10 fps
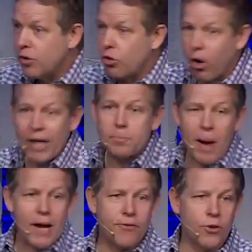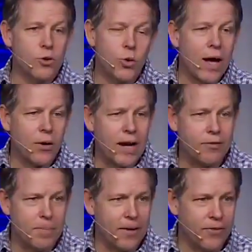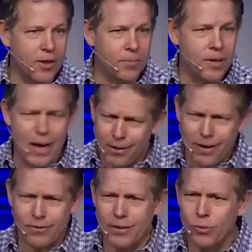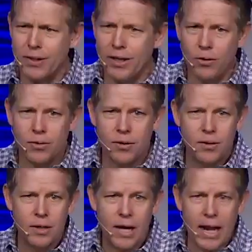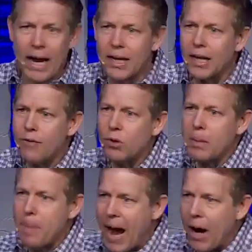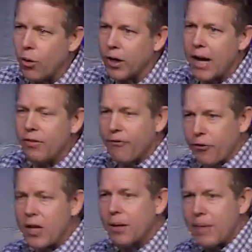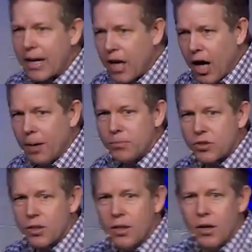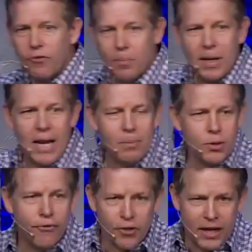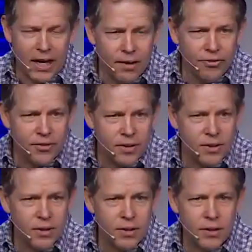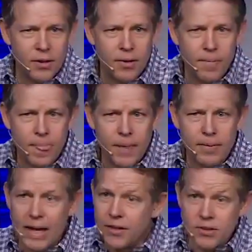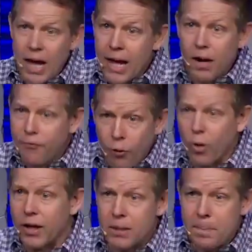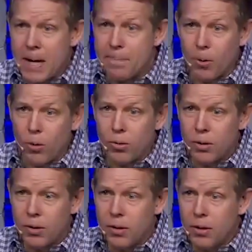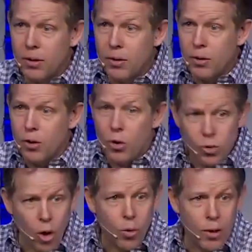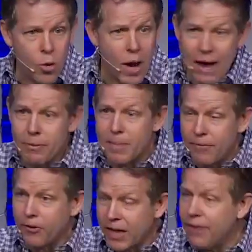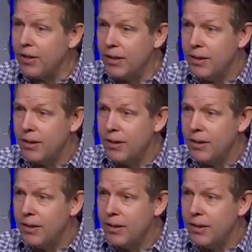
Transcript: Christ paid for those, so I don't have to pay for them. I don't have to live with guilt. And I can live with the power and the freedom that comes from being able to forgive that is not afforded to people who don't who haven't been forgiven.